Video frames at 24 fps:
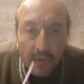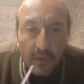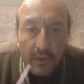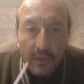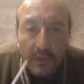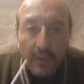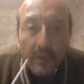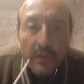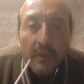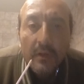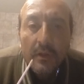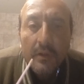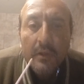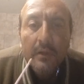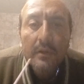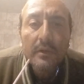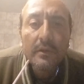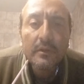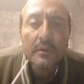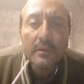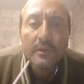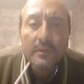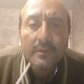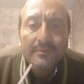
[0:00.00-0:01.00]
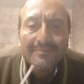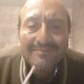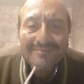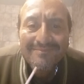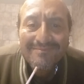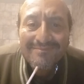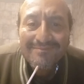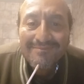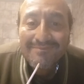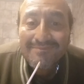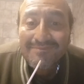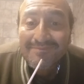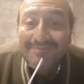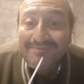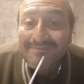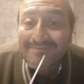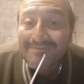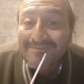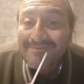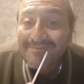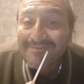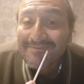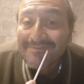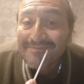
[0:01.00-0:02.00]

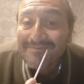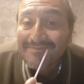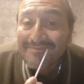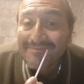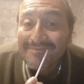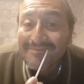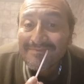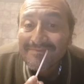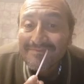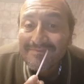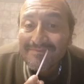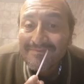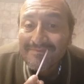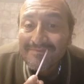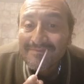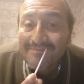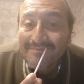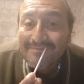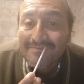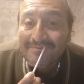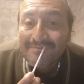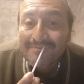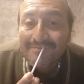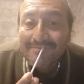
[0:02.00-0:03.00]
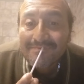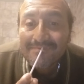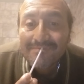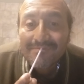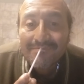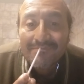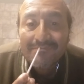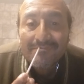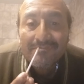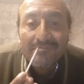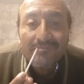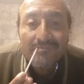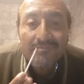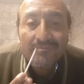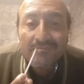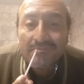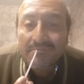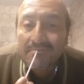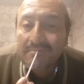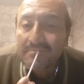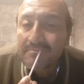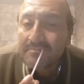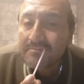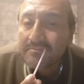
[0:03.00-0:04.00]

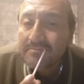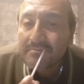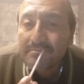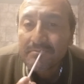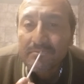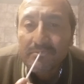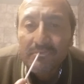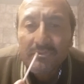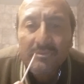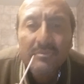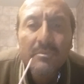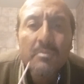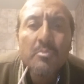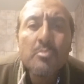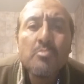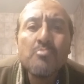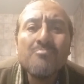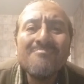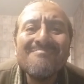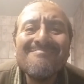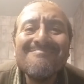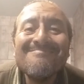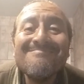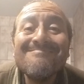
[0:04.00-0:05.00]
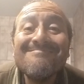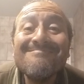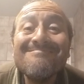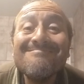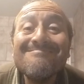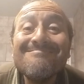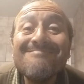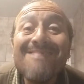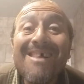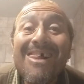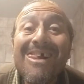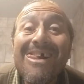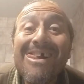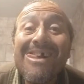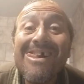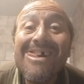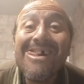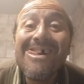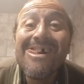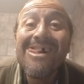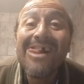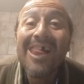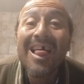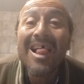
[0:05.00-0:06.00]

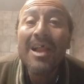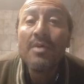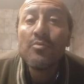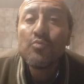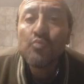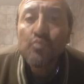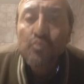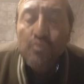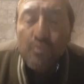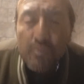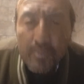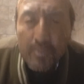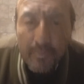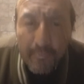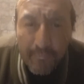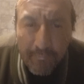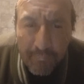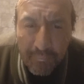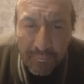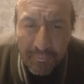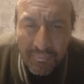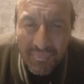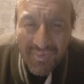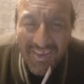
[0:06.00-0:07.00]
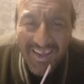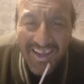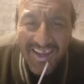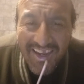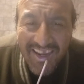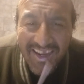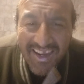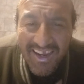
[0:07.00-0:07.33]
Nothing is said.